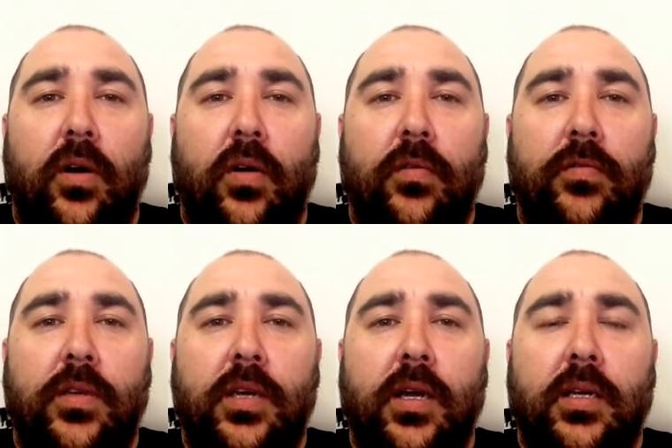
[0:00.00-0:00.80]
of
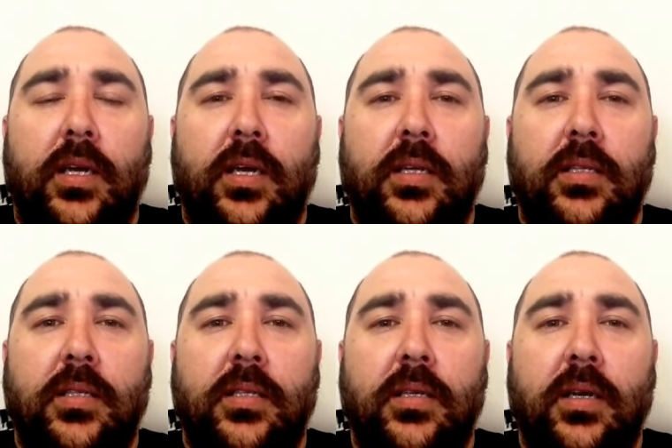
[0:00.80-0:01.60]
young
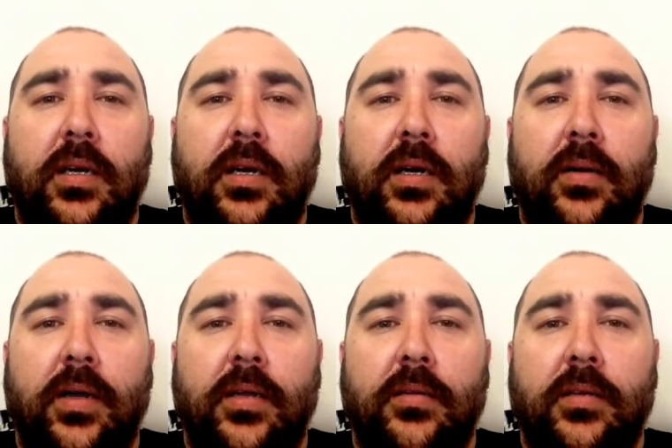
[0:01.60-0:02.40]
kids uh,
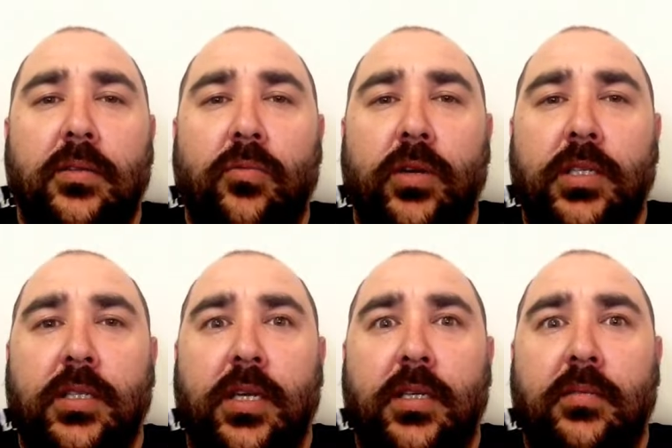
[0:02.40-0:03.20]
and, and the reason
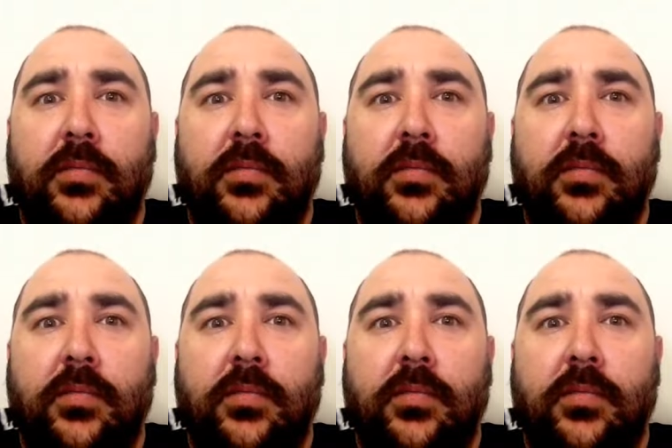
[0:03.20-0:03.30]
they,